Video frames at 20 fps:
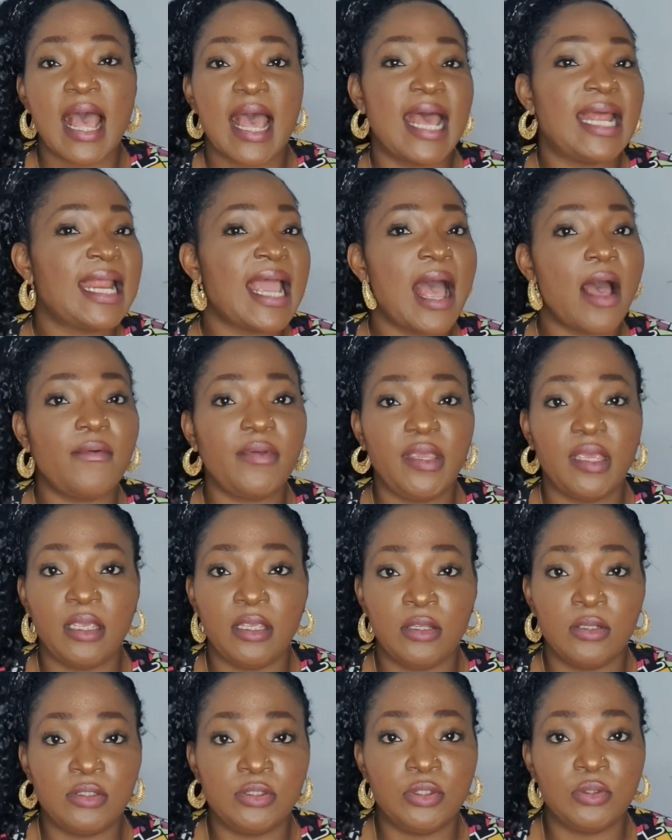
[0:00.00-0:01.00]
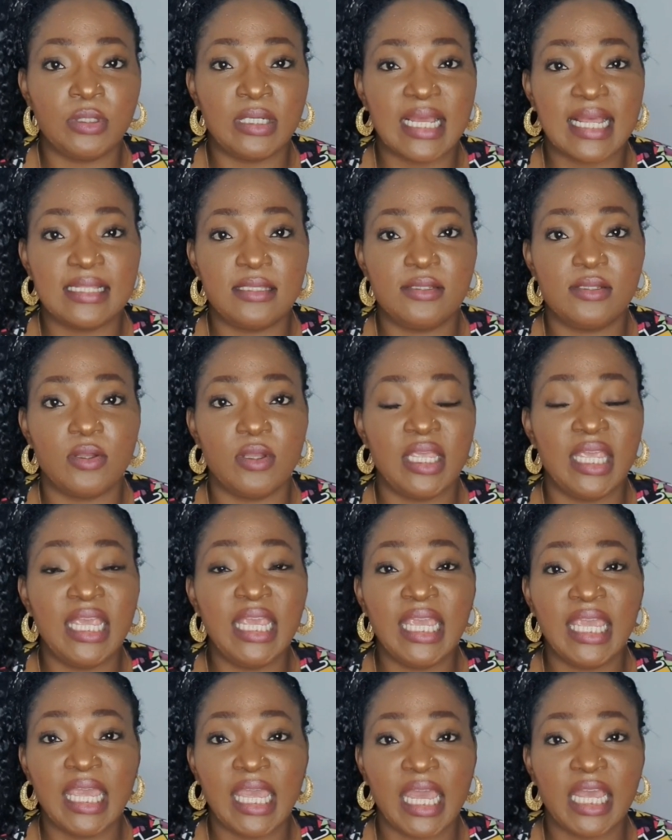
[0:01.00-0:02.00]
And how can you do that? So
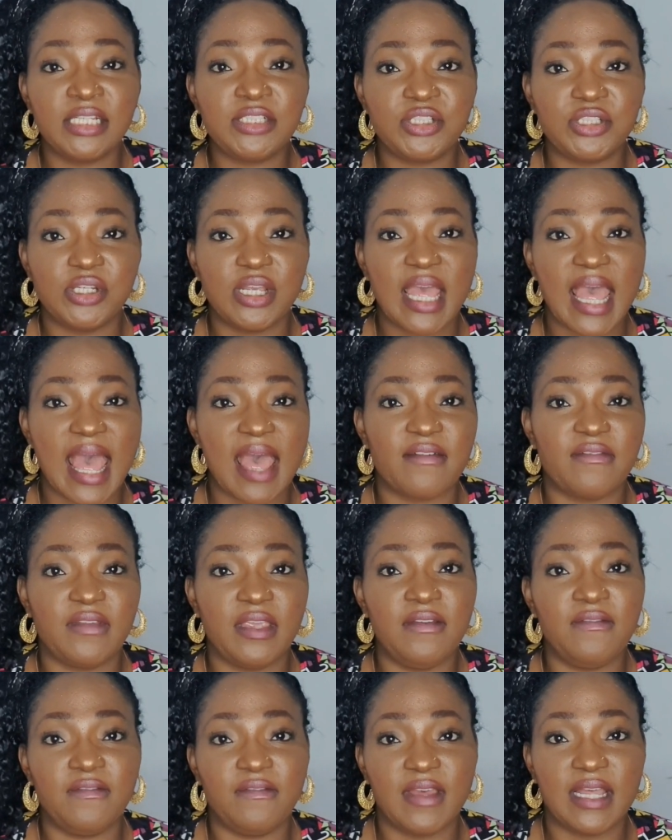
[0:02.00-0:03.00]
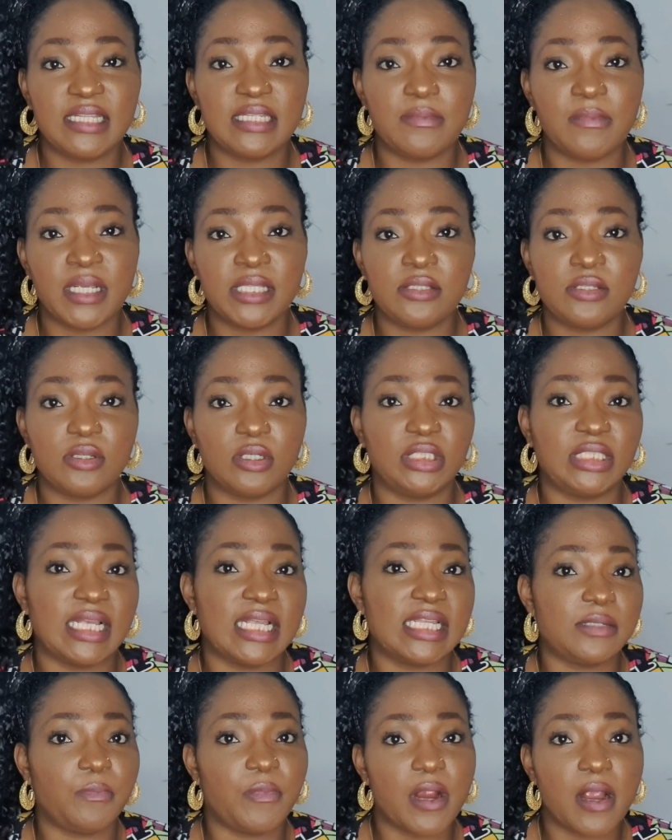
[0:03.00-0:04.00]
in case you have investments such
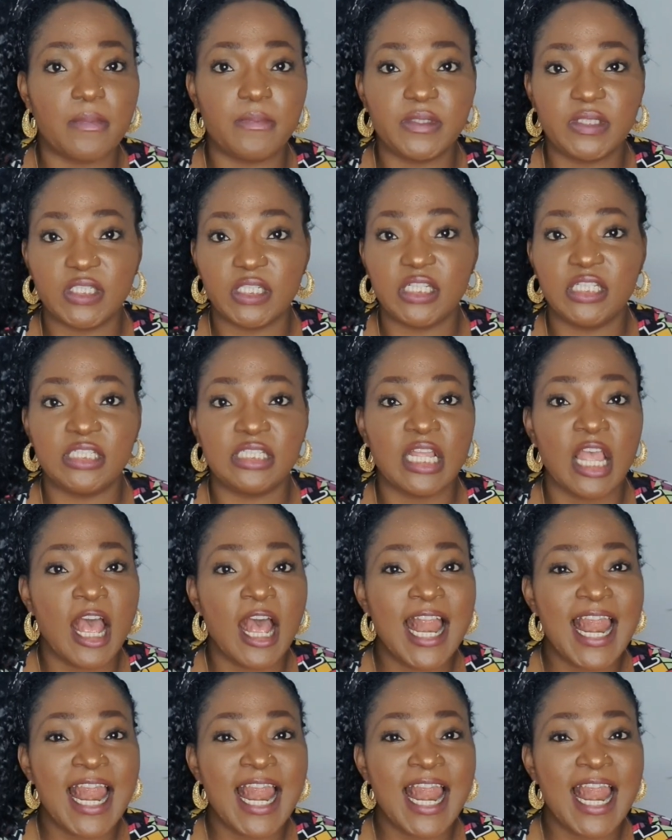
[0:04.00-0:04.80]
properties,